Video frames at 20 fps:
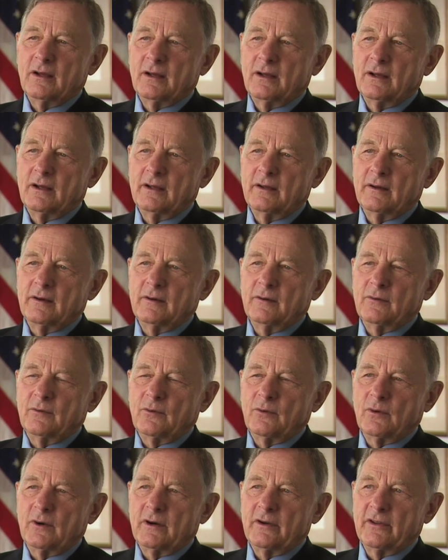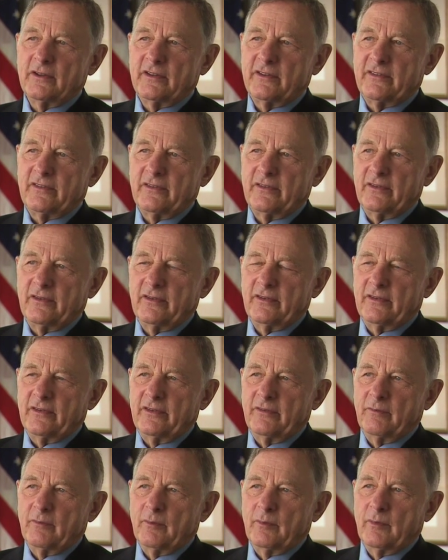where
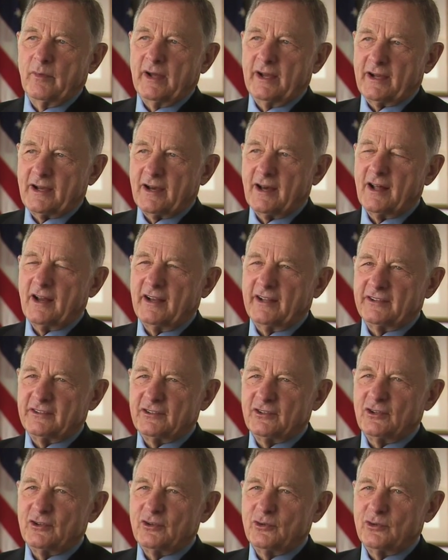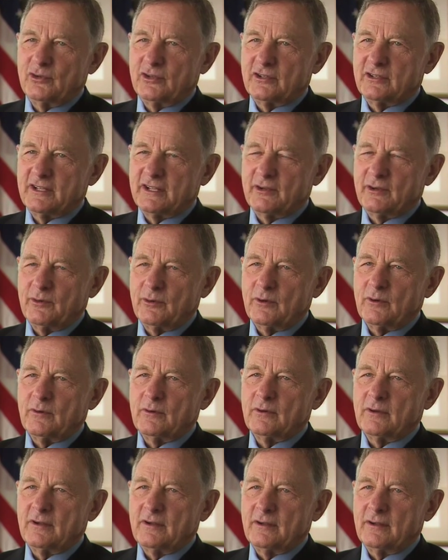my colleagues knew that they were
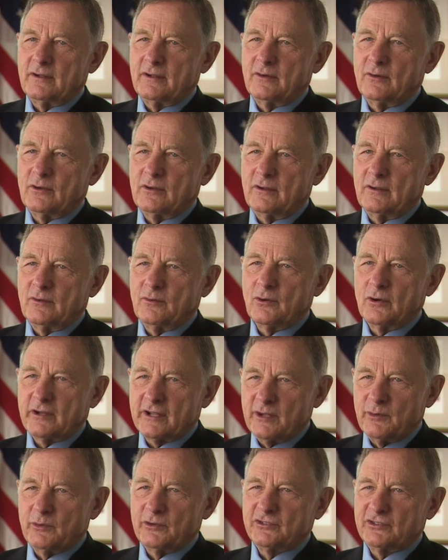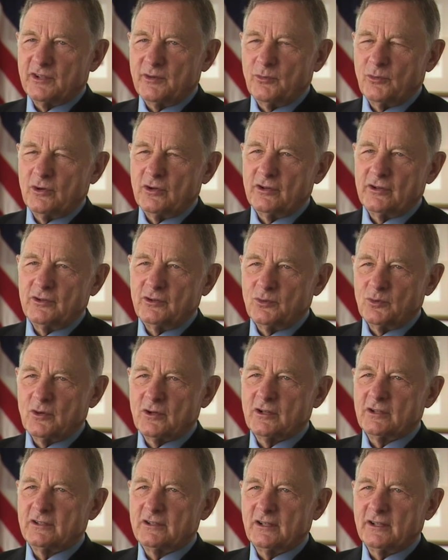working with someone who
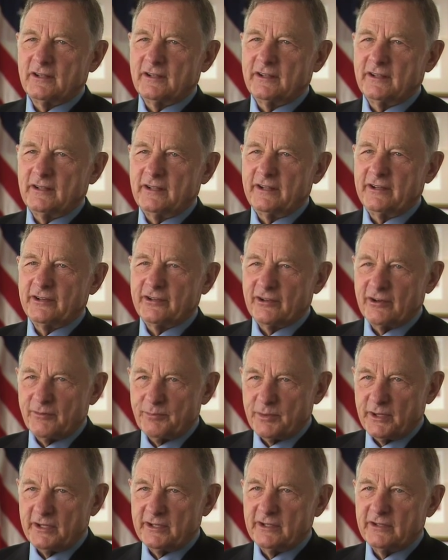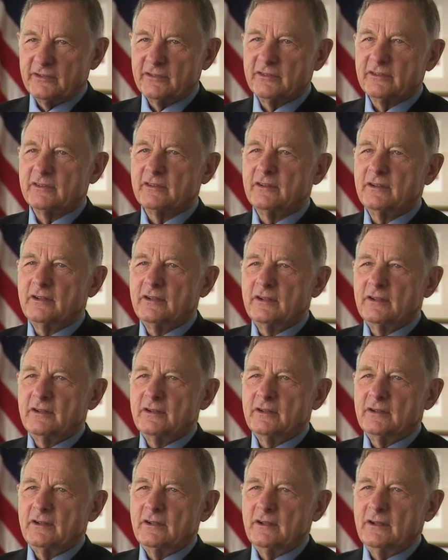wanted to hear their opinions
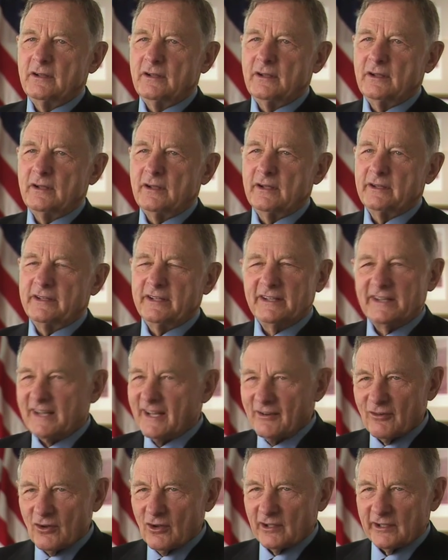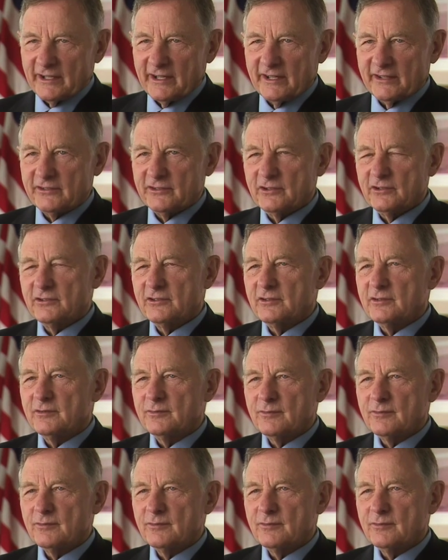and didn't have all the answers.